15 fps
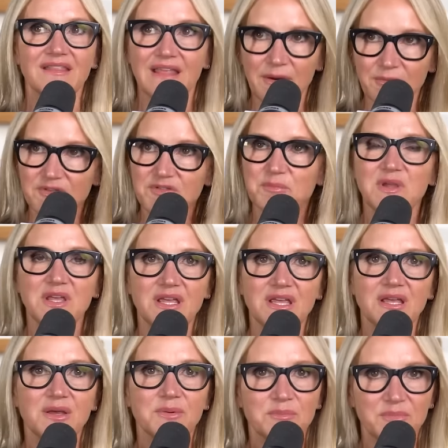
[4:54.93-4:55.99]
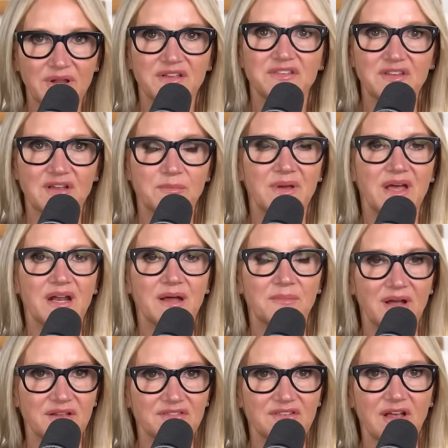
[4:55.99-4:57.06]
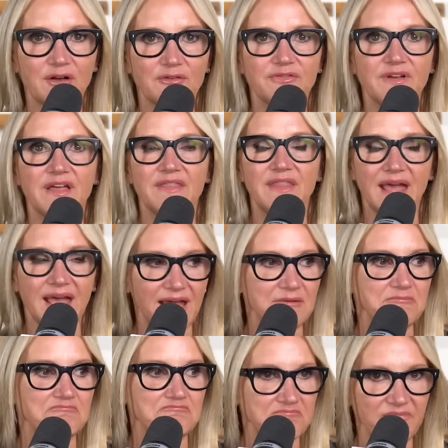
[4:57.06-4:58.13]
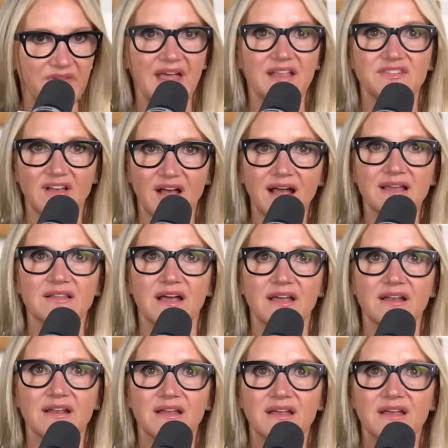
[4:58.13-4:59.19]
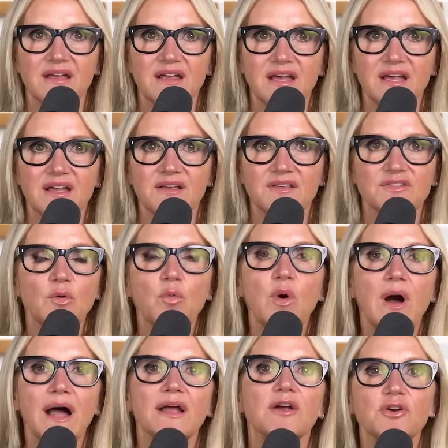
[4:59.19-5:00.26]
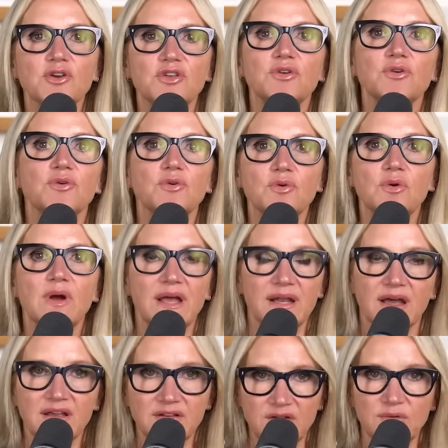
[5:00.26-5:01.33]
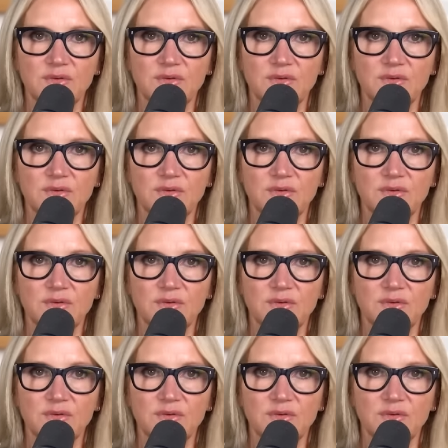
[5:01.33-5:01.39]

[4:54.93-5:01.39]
that was me placing a bet on myself, and that that's a highlight. So why are you and I